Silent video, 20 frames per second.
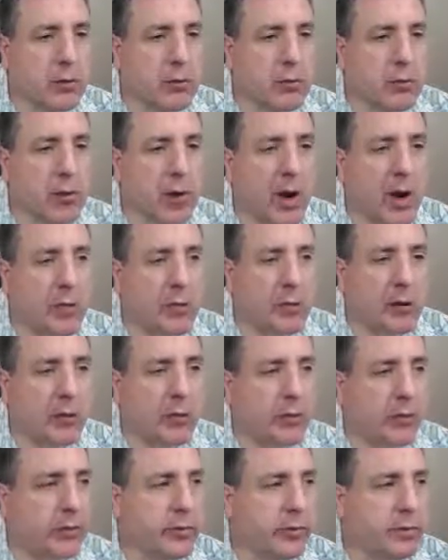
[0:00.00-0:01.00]

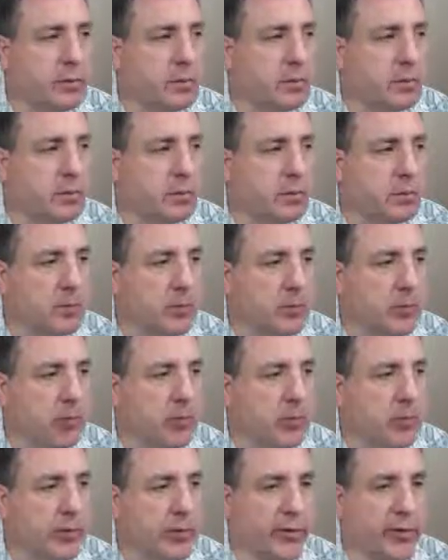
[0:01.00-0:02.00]
processes, or
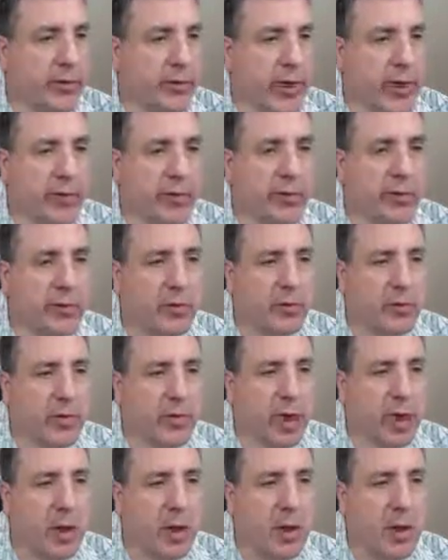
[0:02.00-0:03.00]
facets,
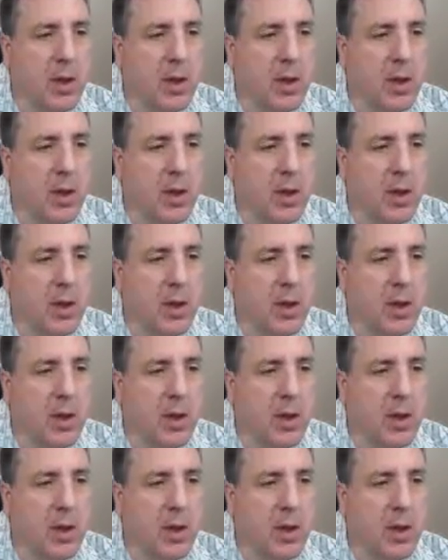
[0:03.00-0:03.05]
okay?